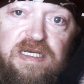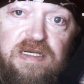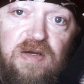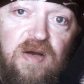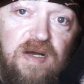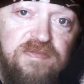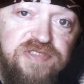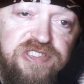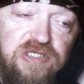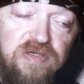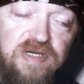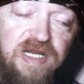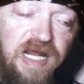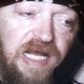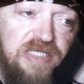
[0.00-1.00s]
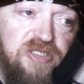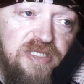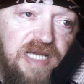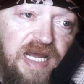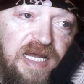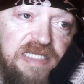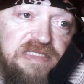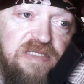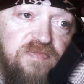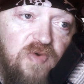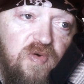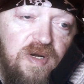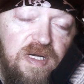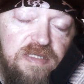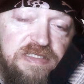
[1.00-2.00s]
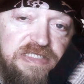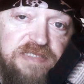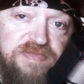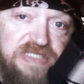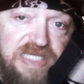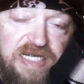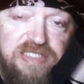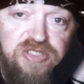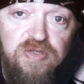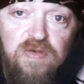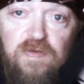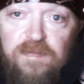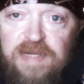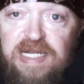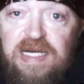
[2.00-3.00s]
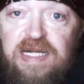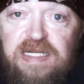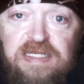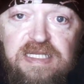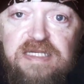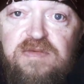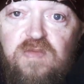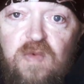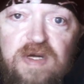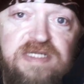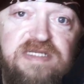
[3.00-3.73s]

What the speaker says: you know, I'm sure it actually has a more substantial meaning than